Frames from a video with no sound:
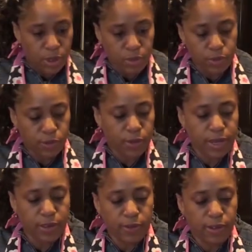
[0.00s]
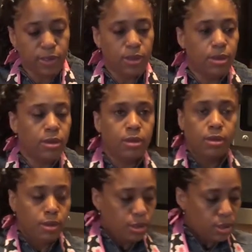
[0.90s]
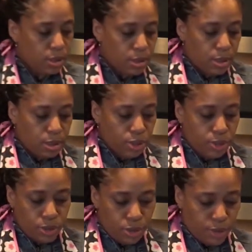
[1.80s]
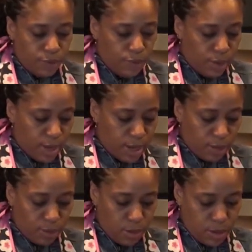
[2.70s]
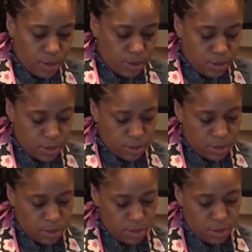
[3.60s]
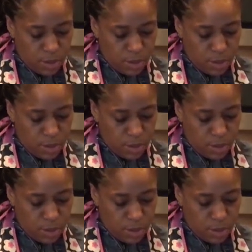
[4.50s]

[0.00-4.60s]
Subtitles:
can use, like I said, the juicer if you like as well. So